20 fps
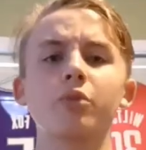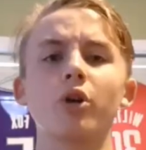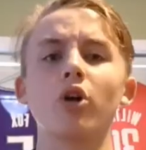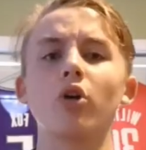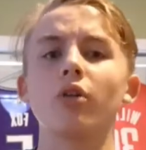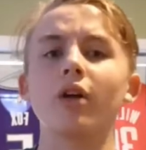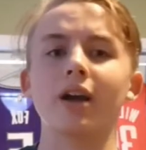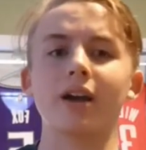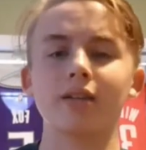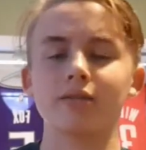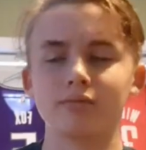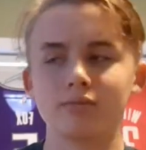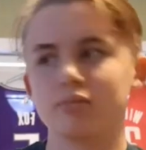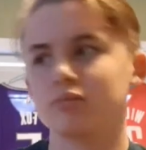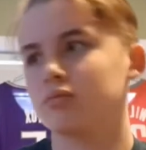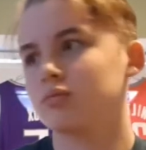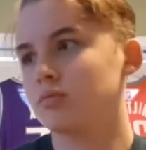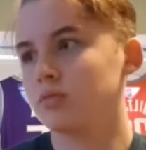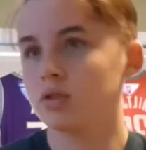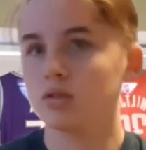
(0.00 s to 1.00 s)
bro, like,
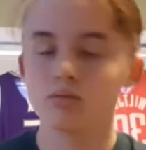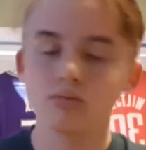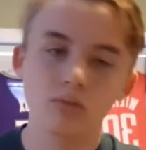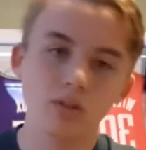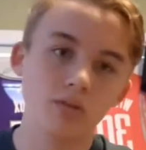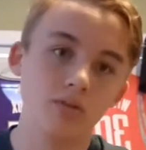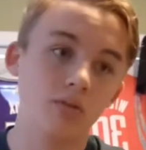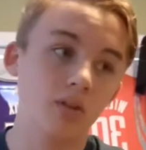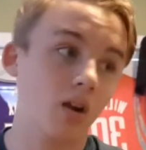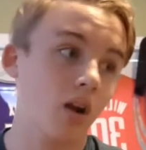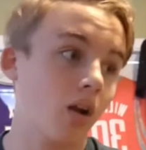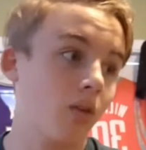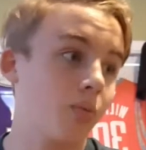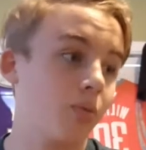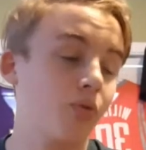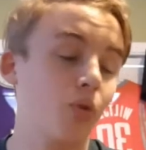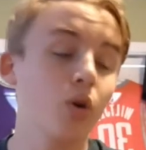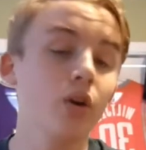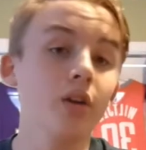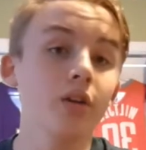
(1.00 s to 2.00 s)

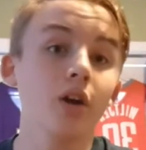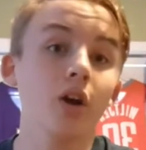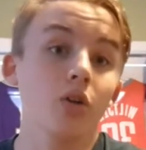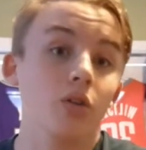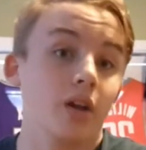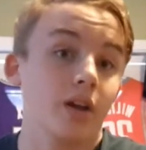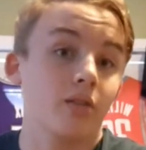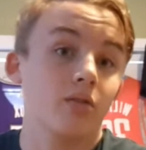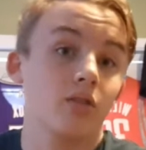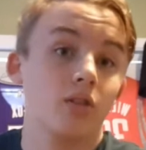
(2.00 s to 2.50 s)
before you go, like,